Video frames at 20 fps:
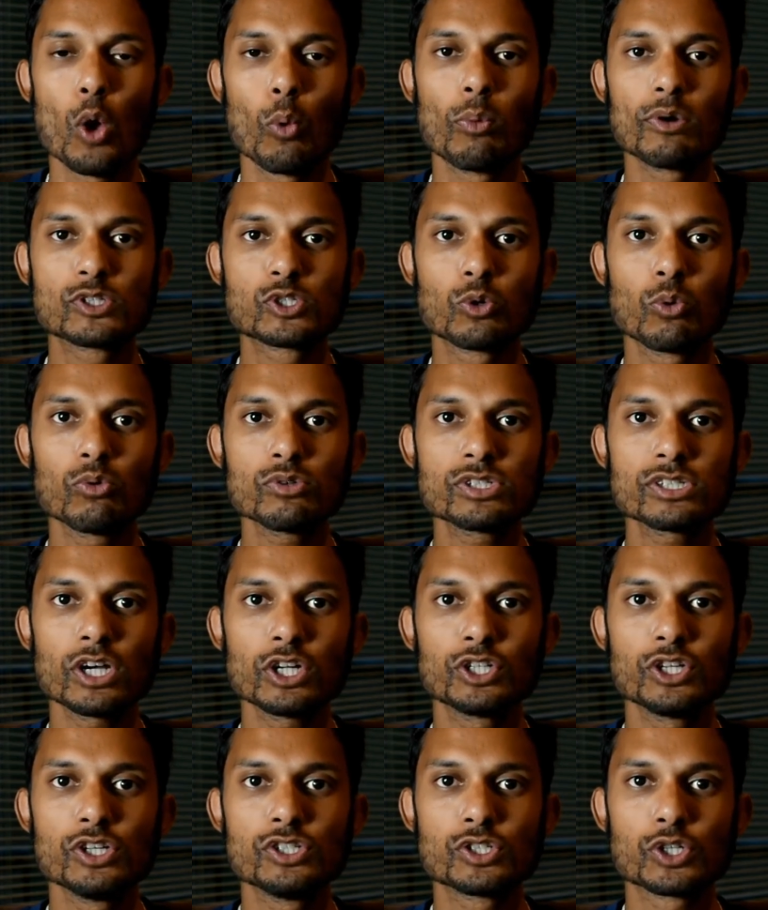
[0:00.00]
With tools
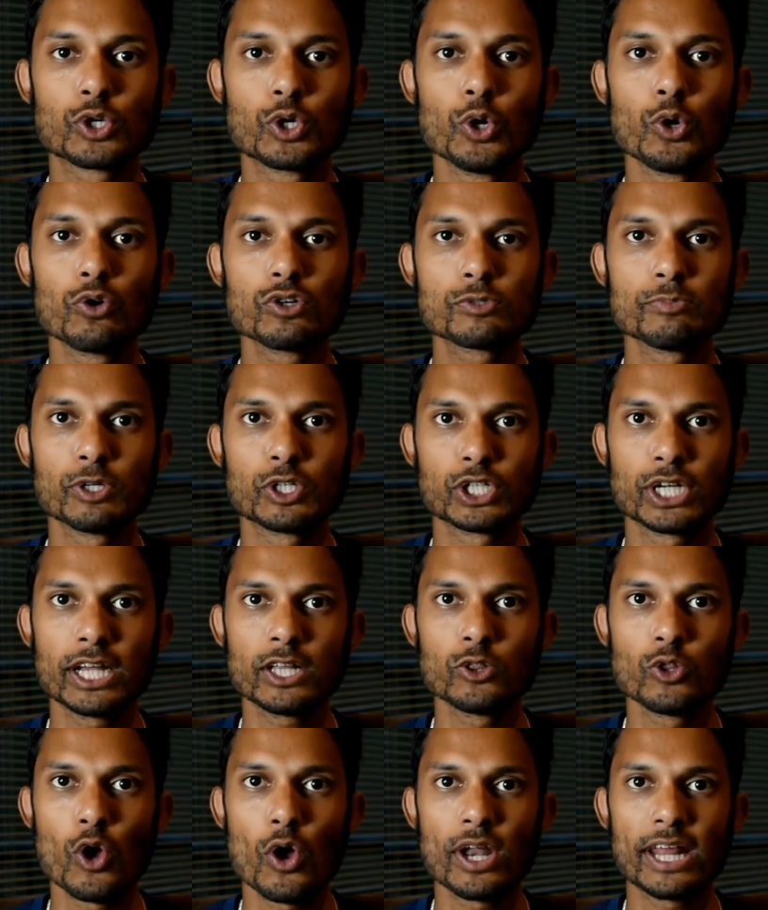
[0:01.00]
such as Google's
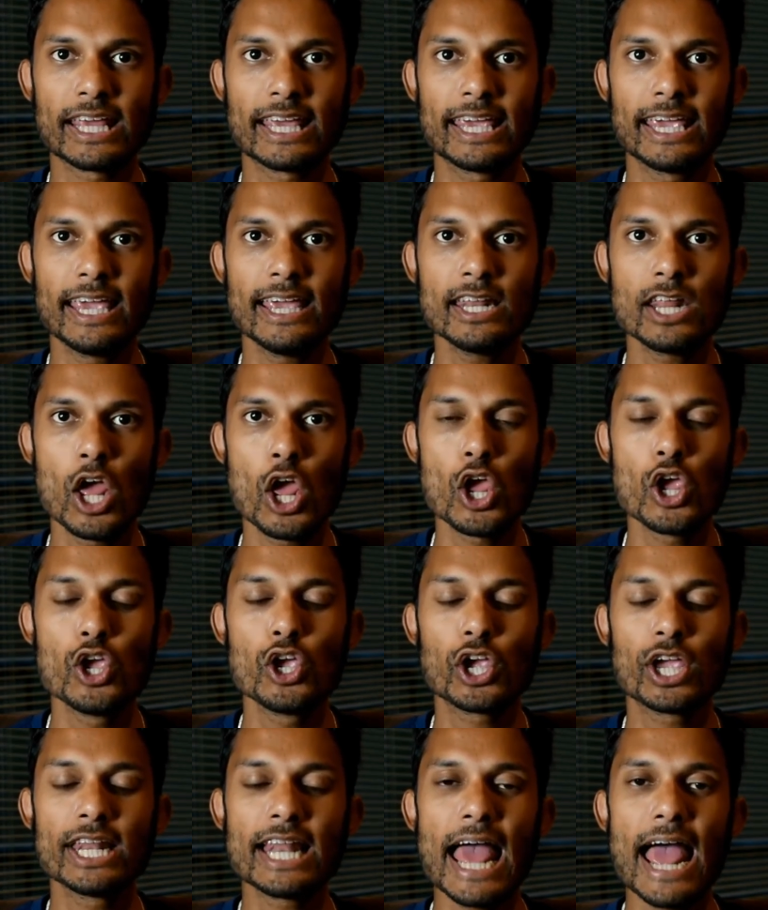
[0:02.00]
Machine Learning Kit,
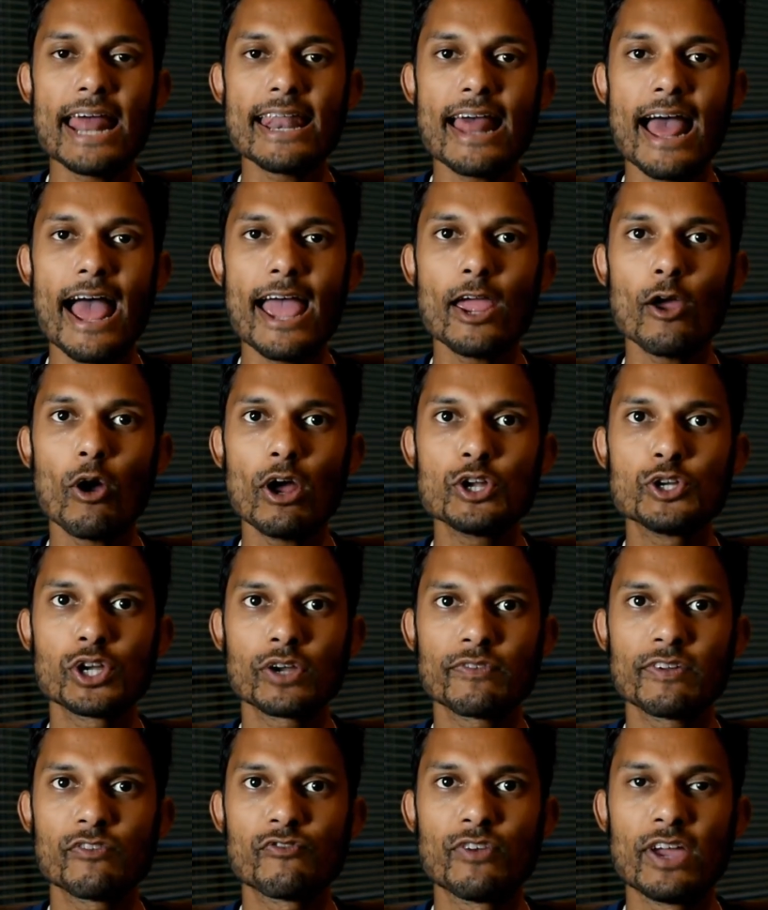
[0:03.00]
you can add
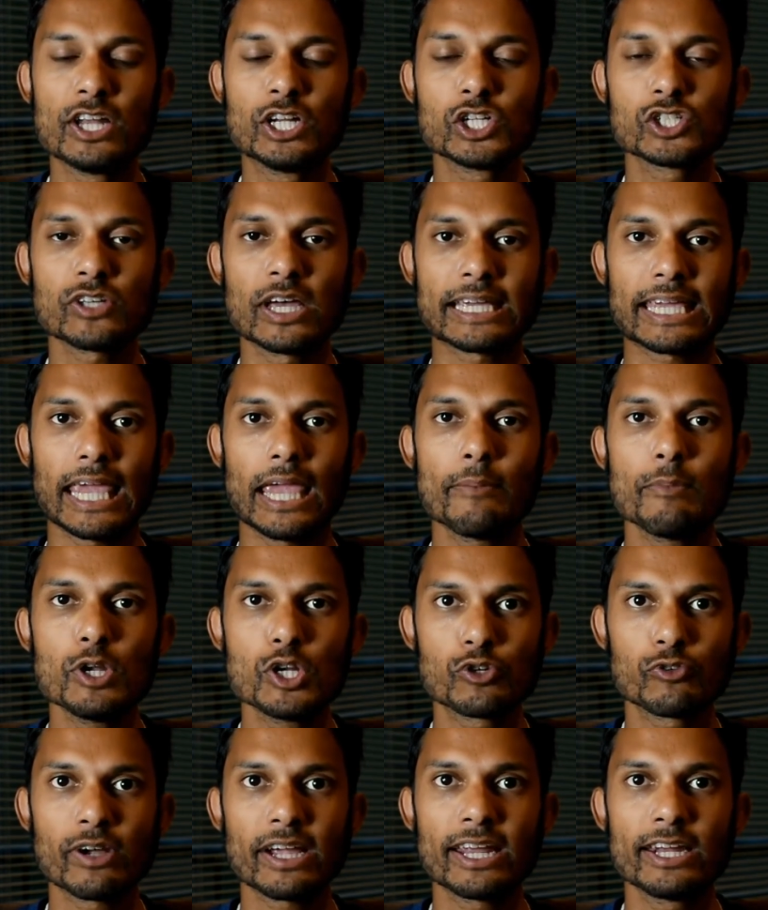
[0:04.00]
AI-driven features like
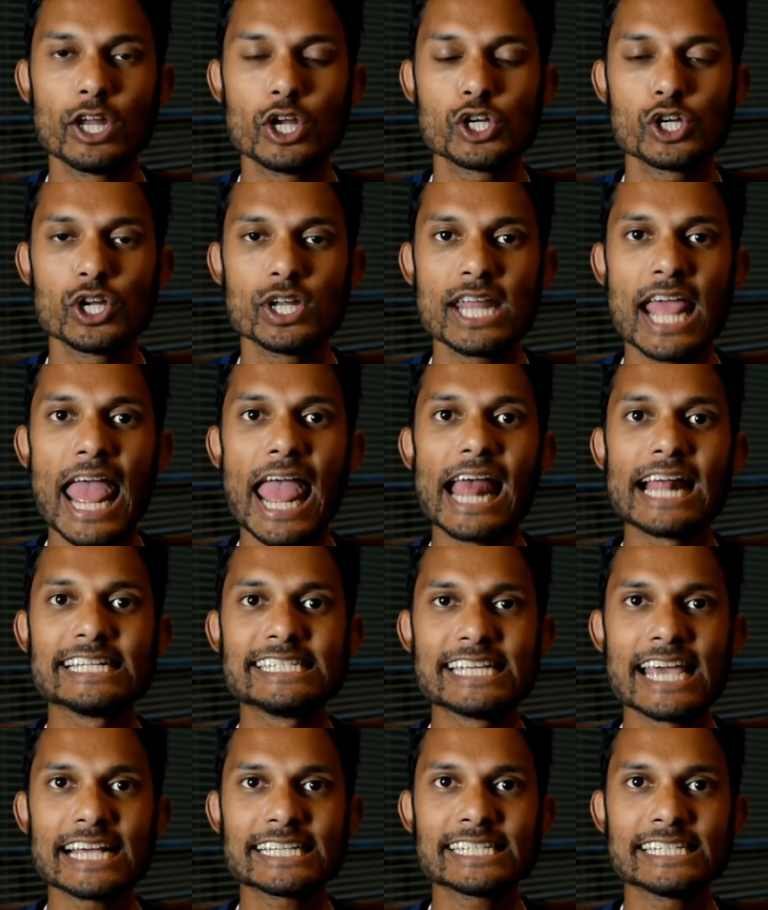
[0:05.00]
image recognition,
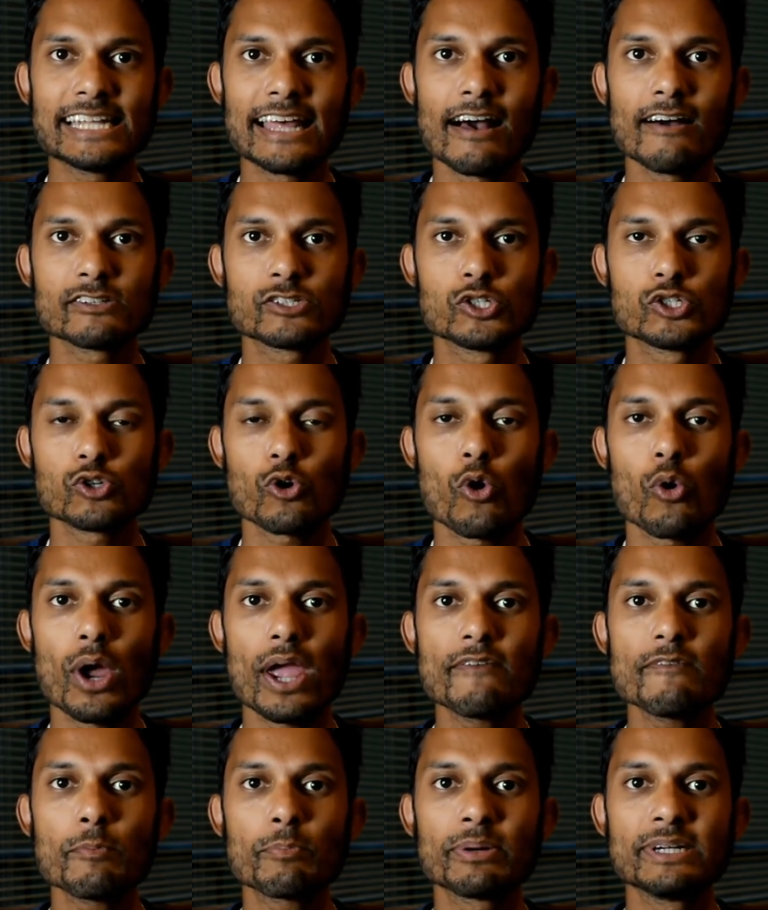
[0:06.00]
text analysis, or
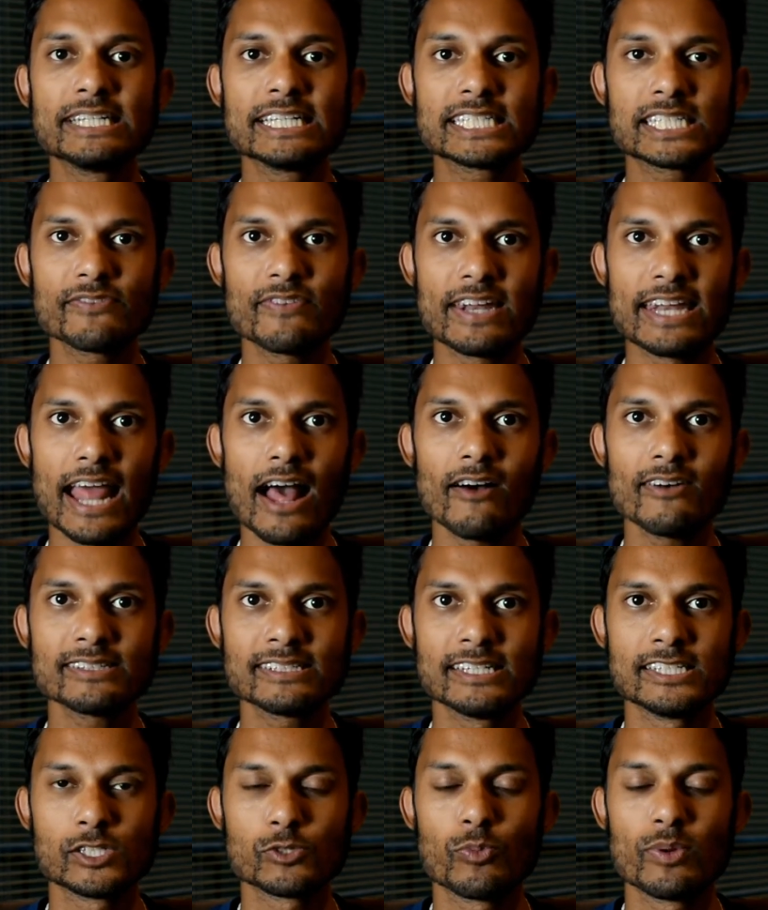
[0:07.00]
even predictive
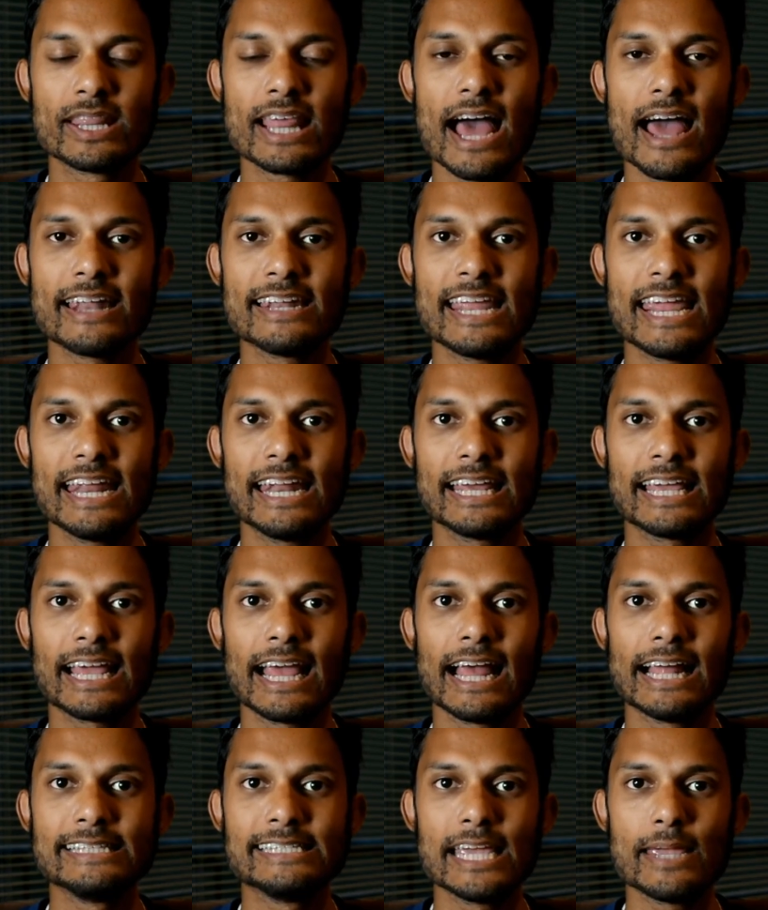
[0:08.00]
analysis without needing
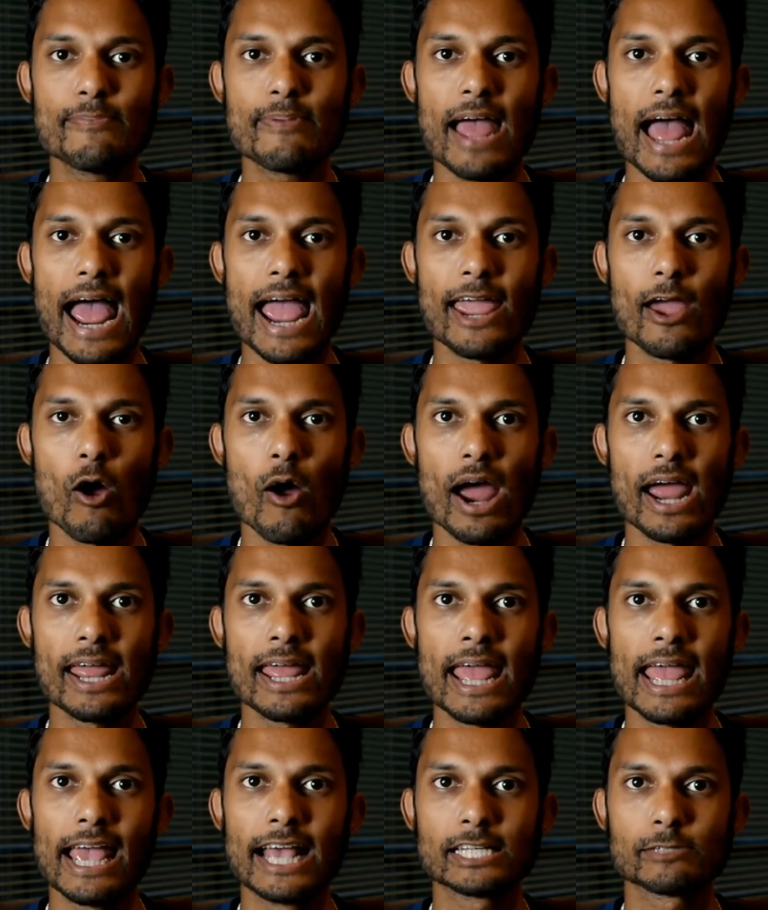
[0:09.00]
a deep AI
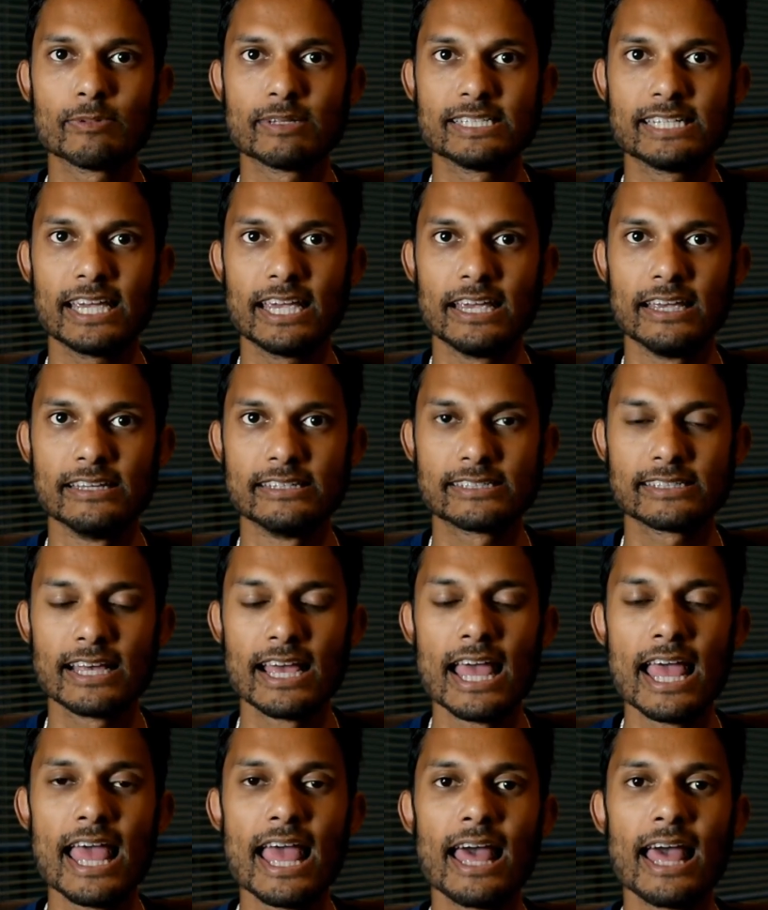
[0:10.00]
expertise.